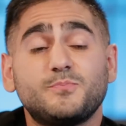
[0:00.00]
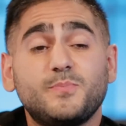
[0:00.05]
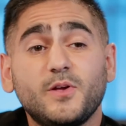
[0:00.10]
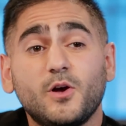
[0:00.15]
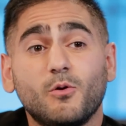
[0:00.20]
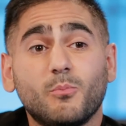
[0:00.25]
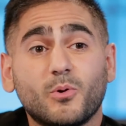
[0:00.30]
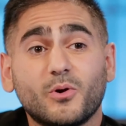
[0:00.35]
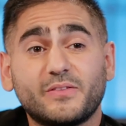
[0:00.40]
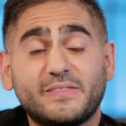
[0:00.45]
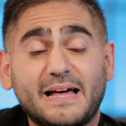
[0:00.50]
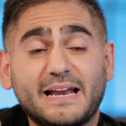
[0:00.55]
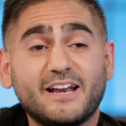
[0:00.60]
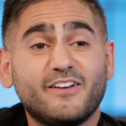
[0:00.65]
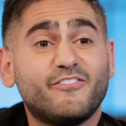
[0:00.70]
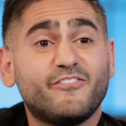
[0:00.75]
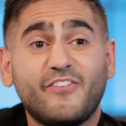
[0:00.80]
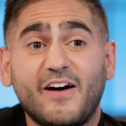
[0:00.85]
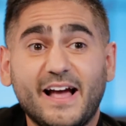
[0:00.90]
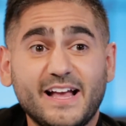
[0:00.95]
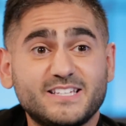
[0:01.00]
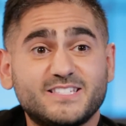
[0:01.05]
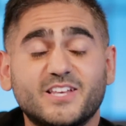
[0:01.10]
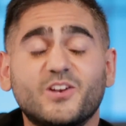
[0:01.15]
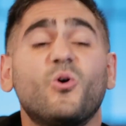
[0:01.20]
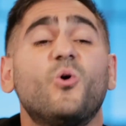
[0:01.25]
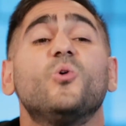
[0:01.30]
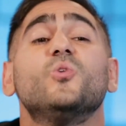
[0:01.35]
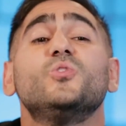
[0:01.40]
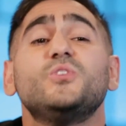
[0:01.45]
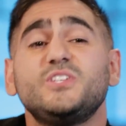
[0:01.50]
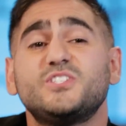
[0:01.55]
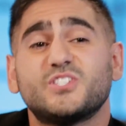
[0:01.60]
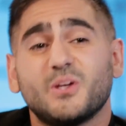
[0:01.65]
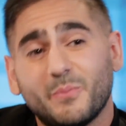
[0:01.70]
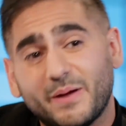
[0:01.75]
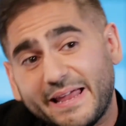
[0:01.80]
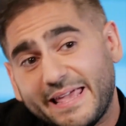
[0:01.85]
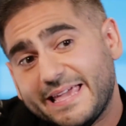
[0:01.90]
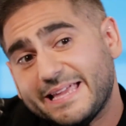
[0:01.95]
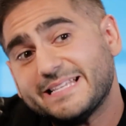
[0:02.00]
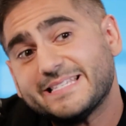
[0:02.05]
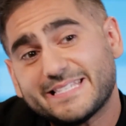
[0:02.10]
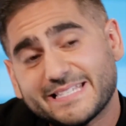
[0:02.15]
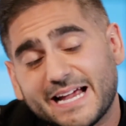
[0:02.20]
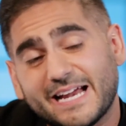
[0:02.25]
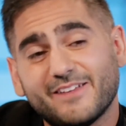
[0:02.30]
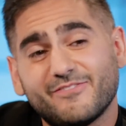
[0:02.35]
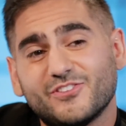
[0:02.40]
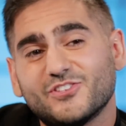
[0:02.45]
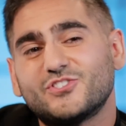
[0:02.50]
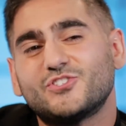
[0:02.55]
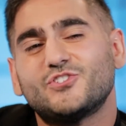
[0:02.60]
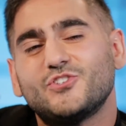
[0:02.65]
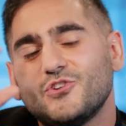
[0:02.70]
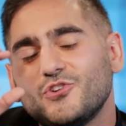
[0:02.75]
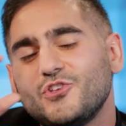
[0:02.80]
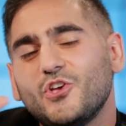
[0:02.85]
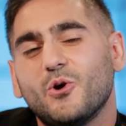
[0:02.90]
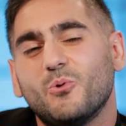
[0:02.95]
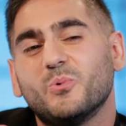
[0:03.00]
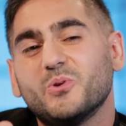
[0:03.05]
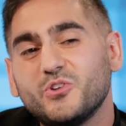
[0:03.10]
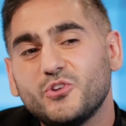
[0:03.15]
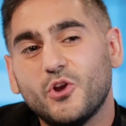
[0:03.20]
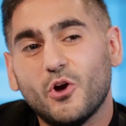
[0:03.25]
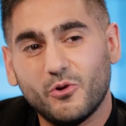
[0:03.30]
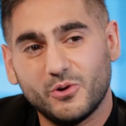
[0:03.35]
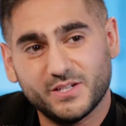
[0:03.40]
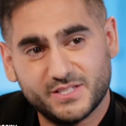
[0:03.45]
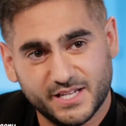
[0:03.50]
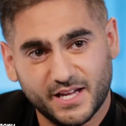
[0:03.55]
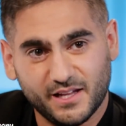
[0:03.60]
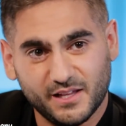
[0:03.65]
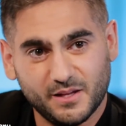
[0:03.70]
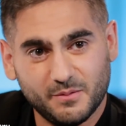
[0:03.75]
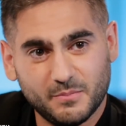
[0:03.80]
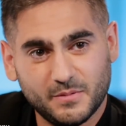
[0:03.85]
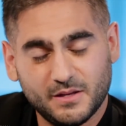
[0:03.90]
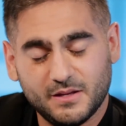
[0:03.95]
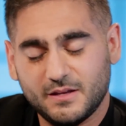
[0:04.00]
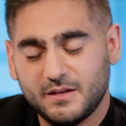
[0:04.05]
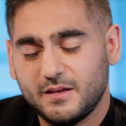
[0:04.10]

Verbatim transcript: Spielberg that advice that only someone inside of the studio would know to tell him.